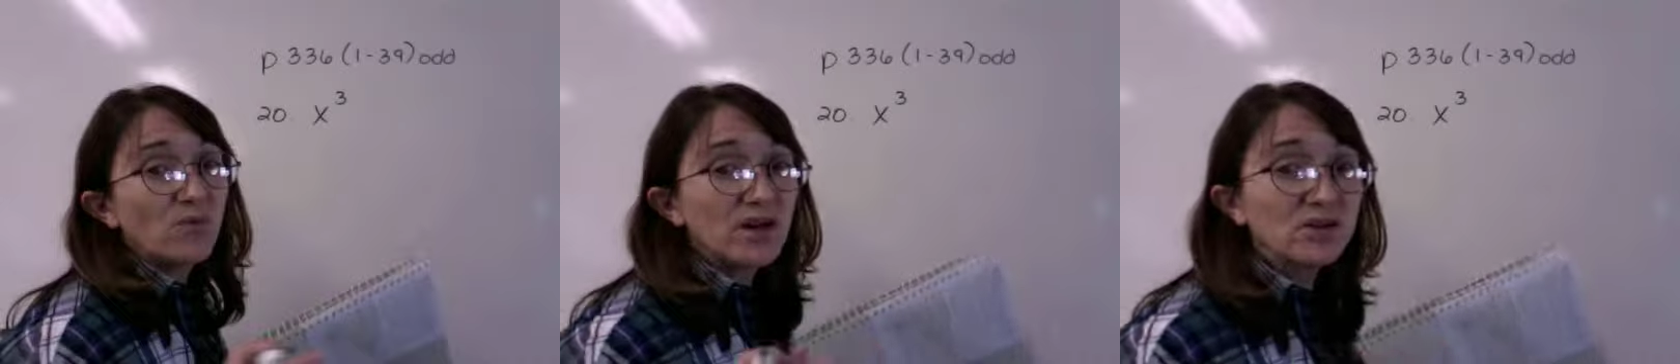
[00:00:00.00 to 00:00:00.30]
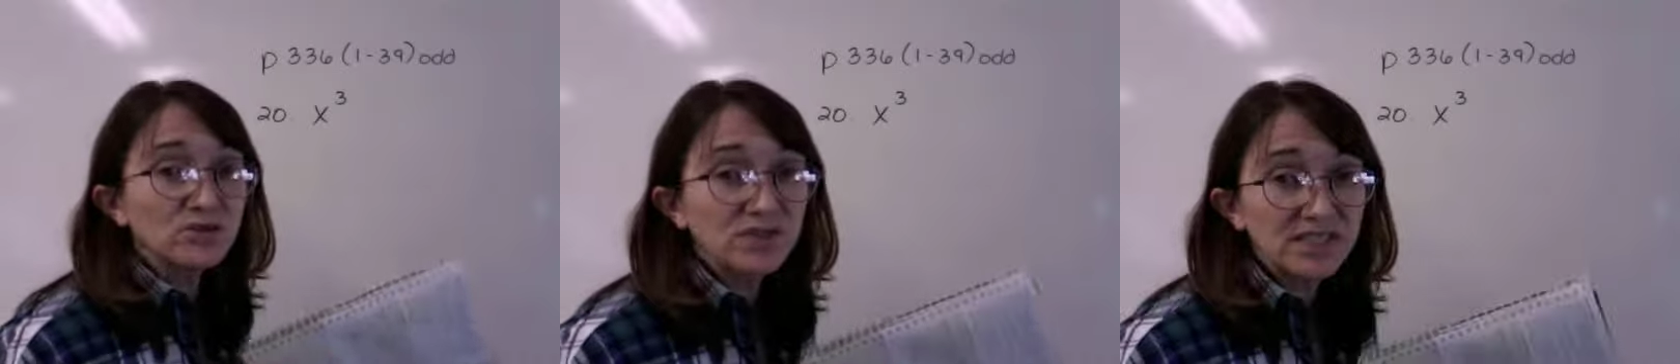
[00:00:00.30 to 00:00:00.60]
well
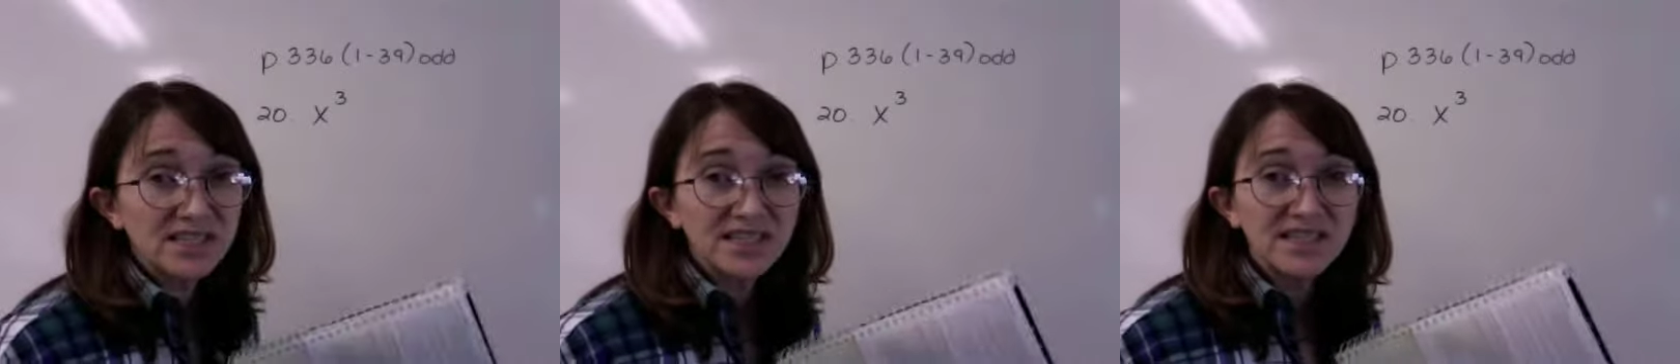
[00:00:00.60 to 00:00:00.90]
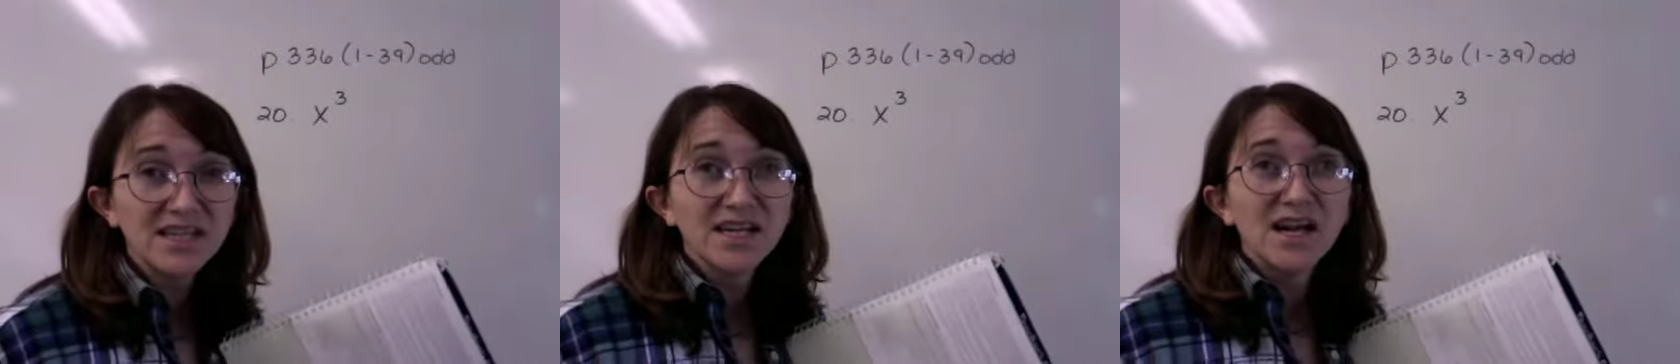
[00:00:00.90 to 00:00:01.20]
you did
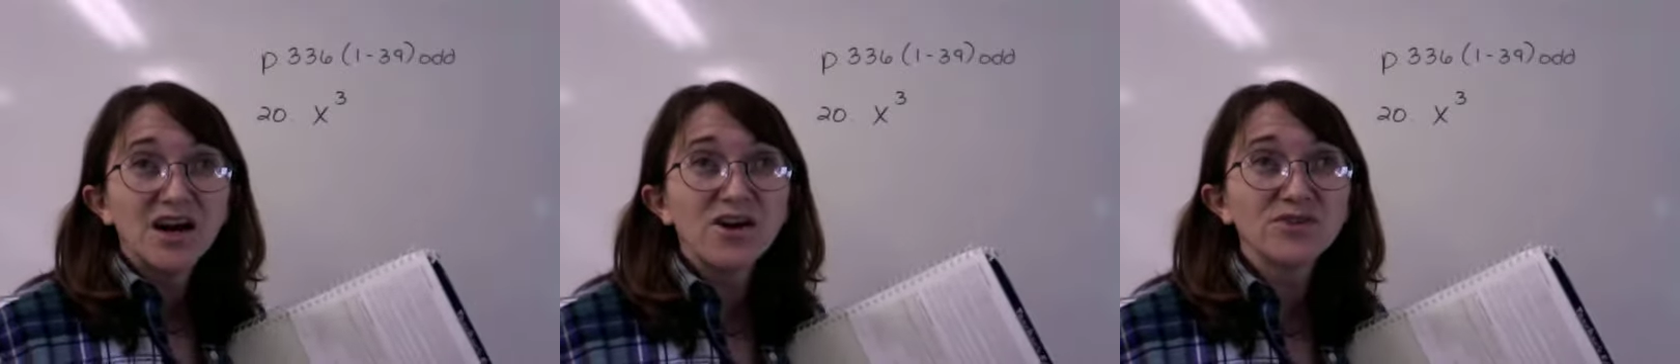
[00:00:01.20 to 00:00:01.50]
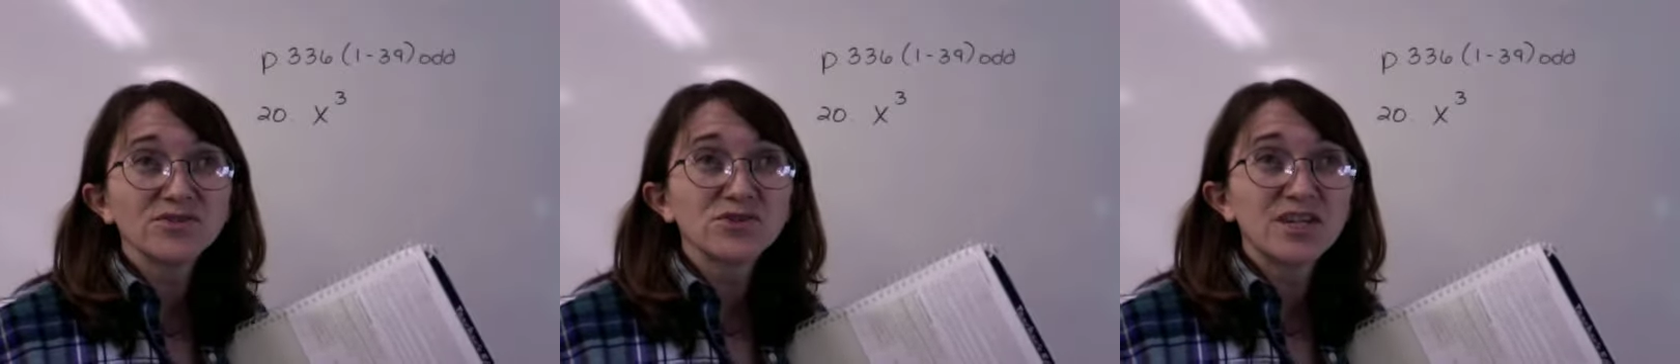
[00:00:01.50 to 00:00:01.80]

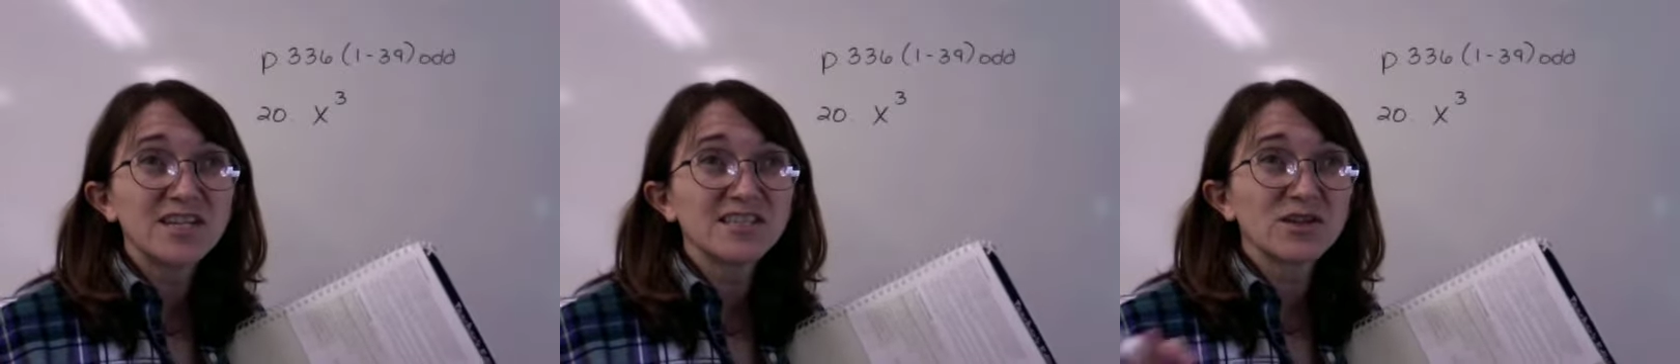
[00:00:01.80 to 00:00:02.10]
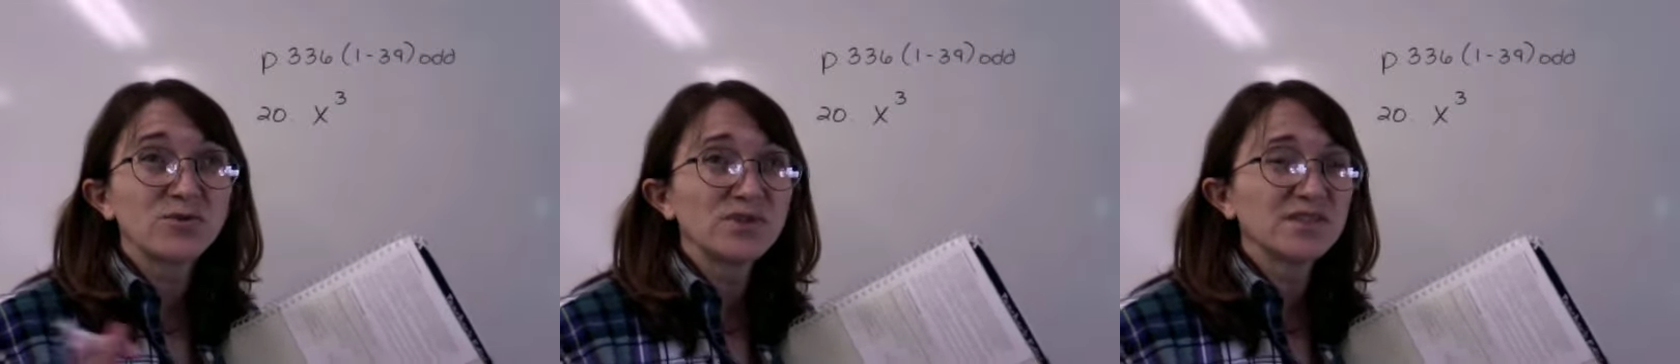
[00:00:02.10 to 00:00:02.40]
on tests and
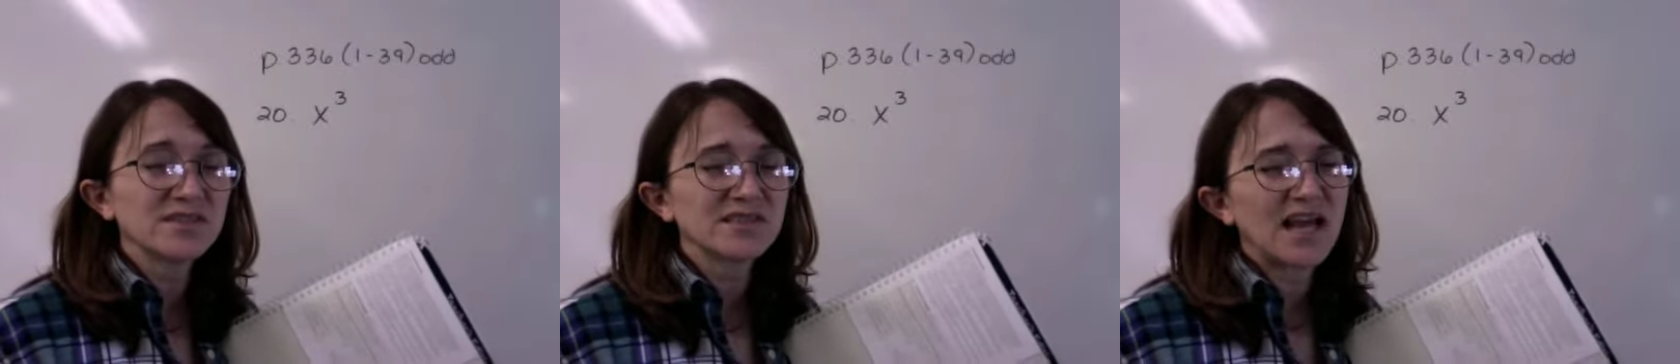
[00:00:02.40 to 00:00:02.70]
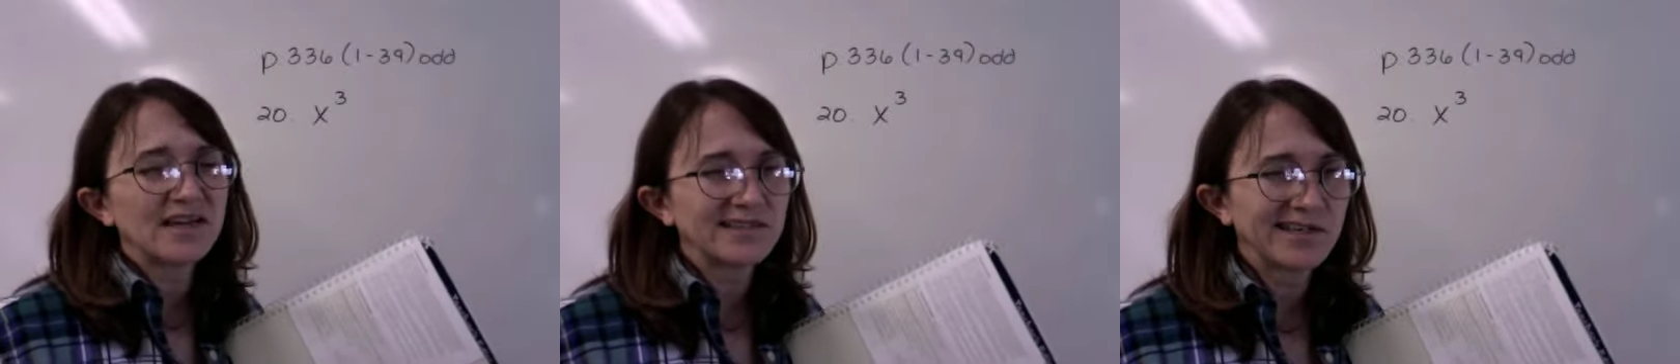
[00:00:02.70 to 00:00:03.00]
quizzes.
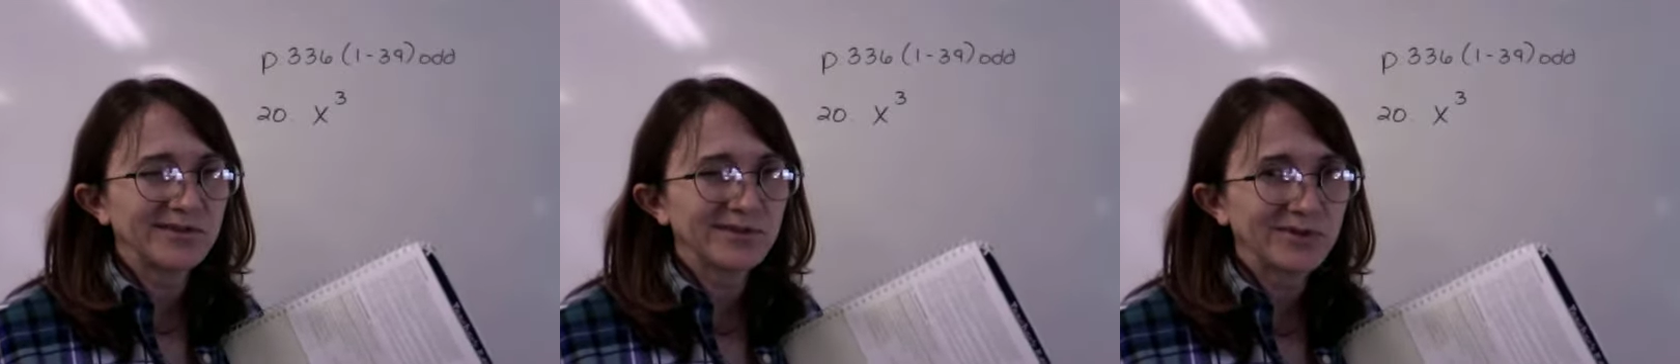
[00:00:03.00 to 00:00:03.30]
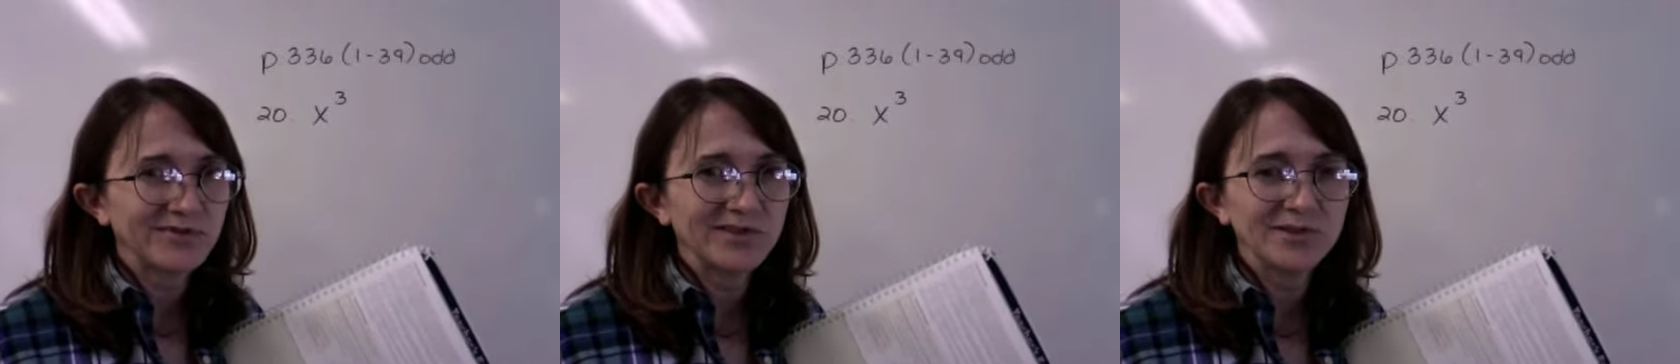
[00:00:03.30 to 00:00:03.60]
Kind of tells me
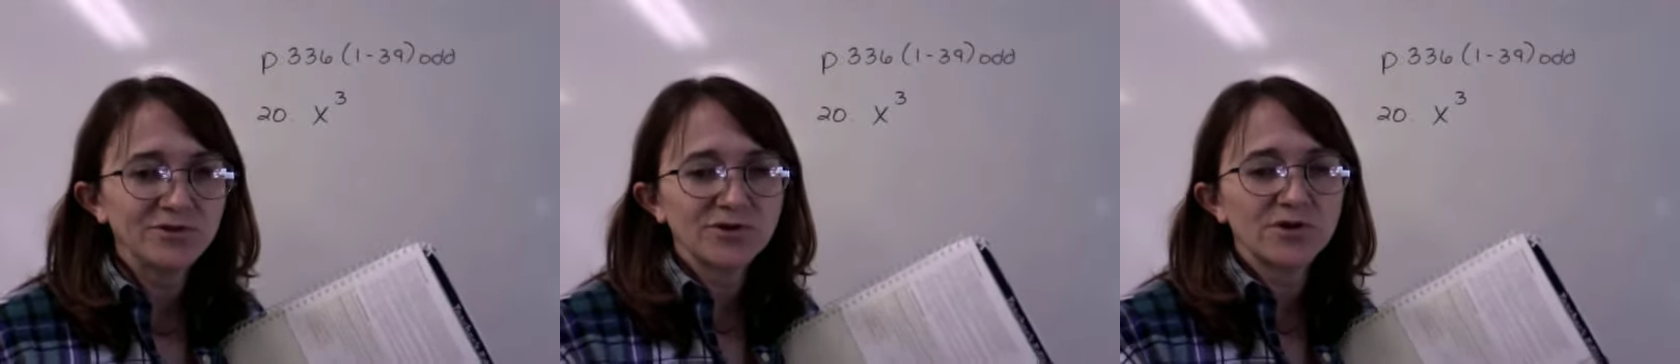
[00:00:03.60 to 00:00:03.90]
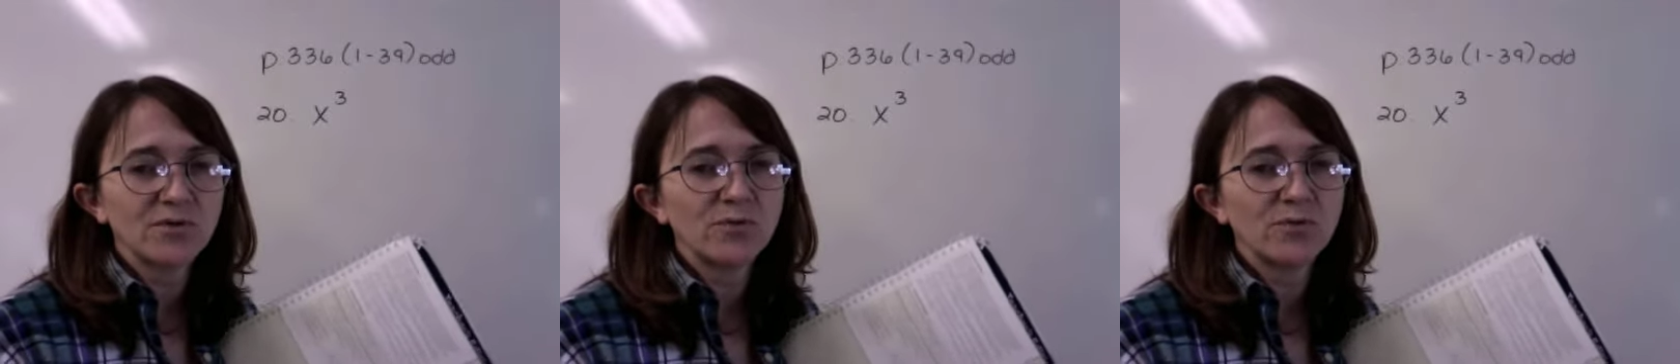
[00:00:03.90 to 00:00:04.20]
if you did your
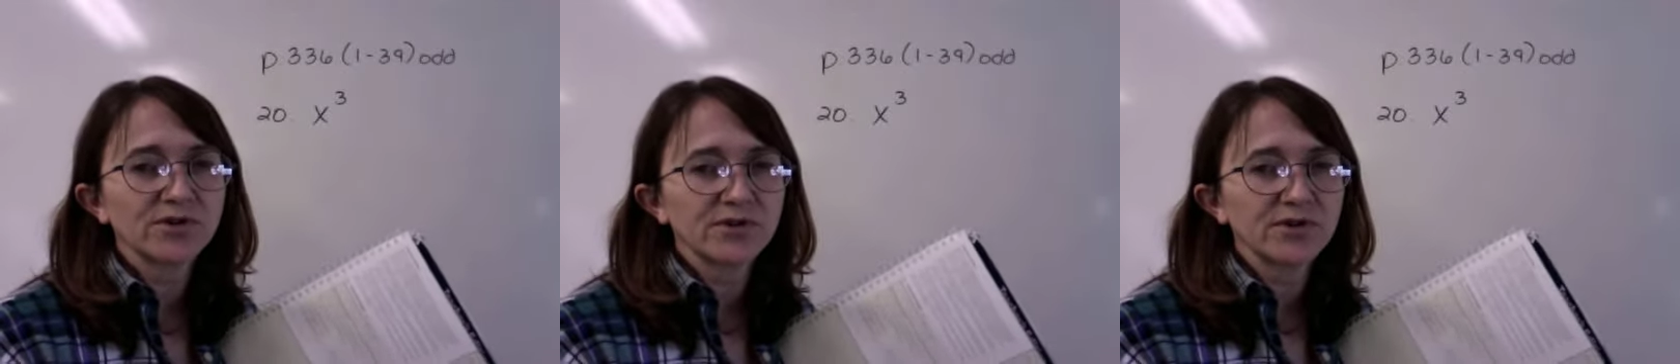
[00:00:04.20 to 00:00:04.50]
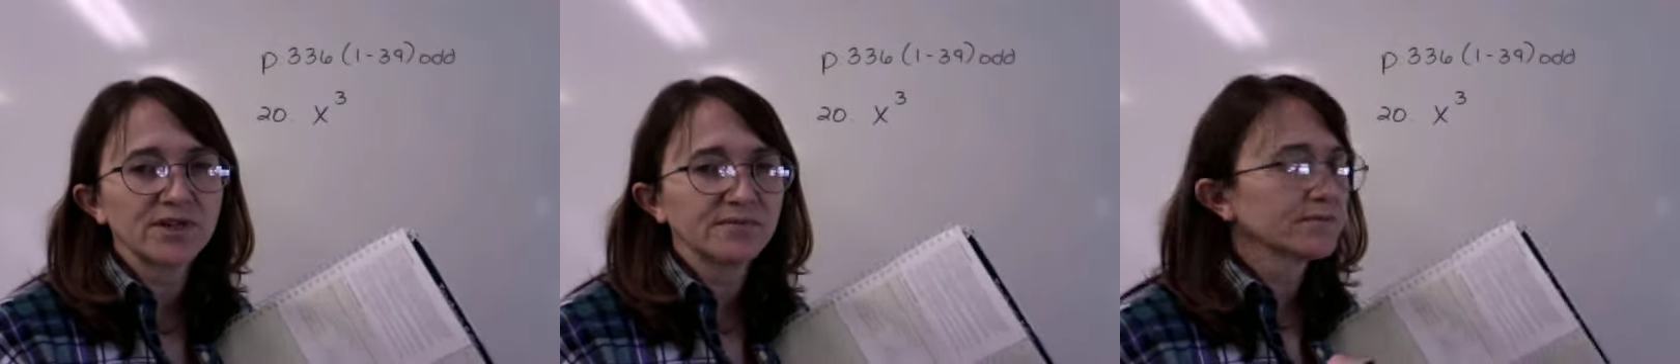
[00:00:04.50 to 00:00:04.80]
homework or not.